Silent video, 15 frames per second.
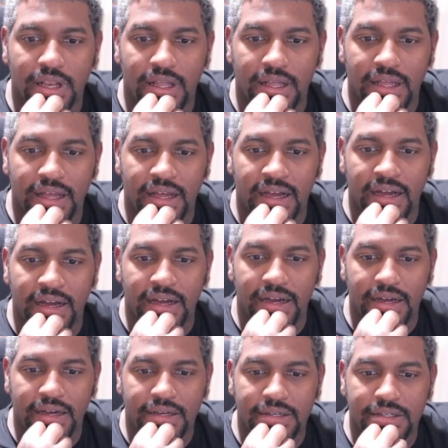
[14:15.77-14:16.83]
you're
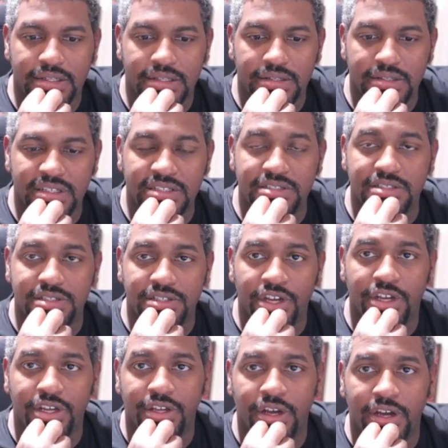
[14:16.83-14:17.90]

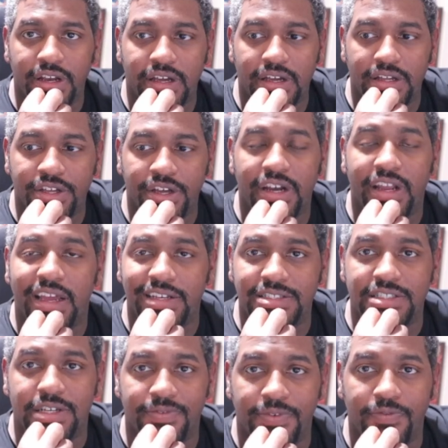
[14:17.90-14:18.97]
gonna hate
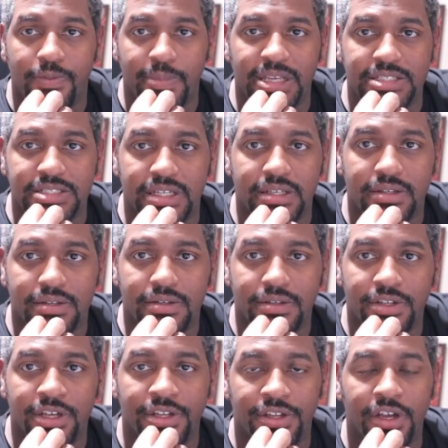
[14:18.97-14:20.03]
yourself if you missed it.
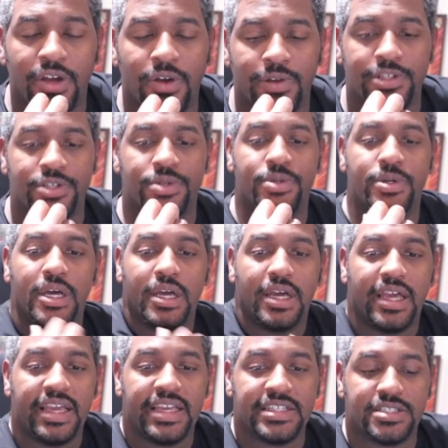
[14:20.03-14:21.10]
You're going to.
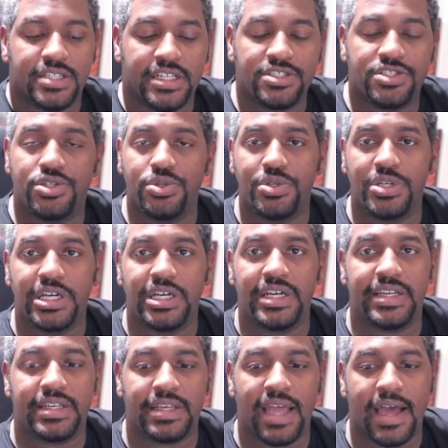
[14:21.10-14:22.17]
It's too
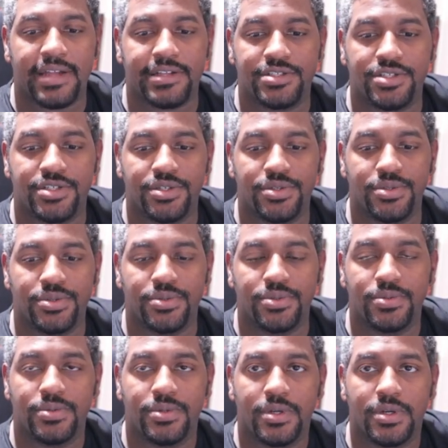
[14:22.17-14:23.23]
good not to
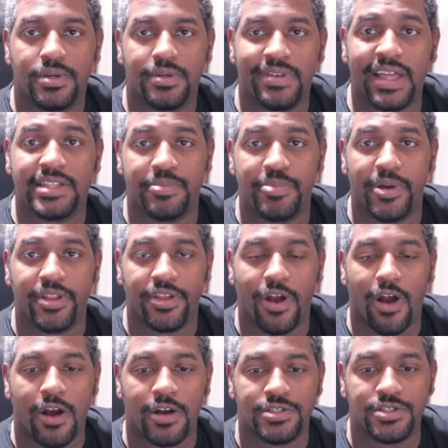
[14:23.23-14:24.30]
put in your
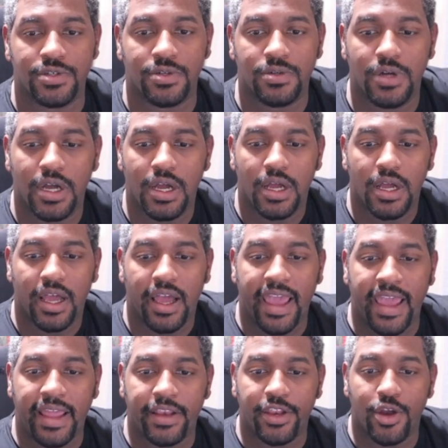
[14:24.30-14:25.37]
arsenal,
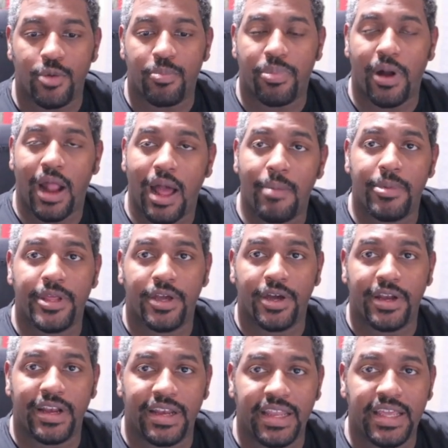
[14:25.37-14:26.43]
and you're probably
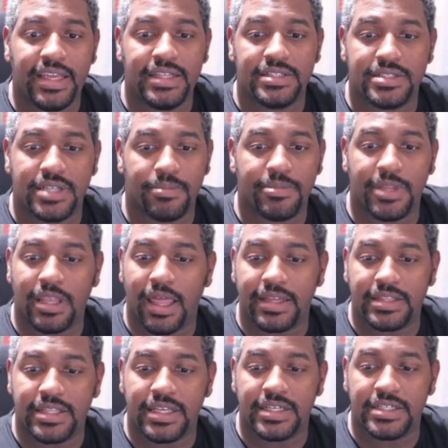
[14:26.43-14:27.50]
gonna need something
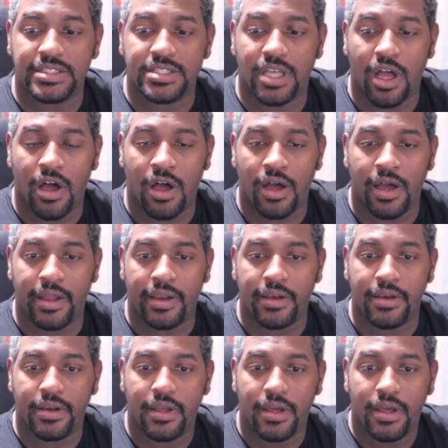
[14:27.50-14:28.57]
like this
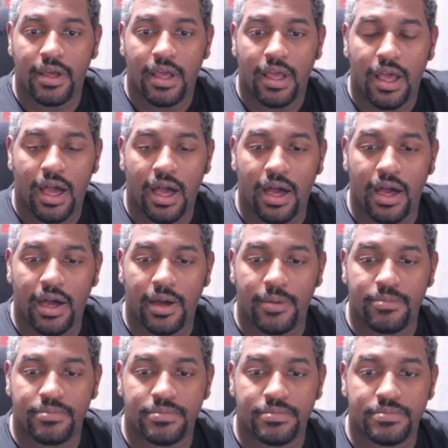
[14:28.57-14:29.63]
on
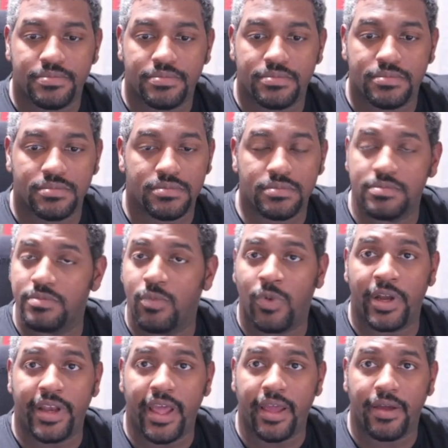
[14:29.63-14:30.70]
one day.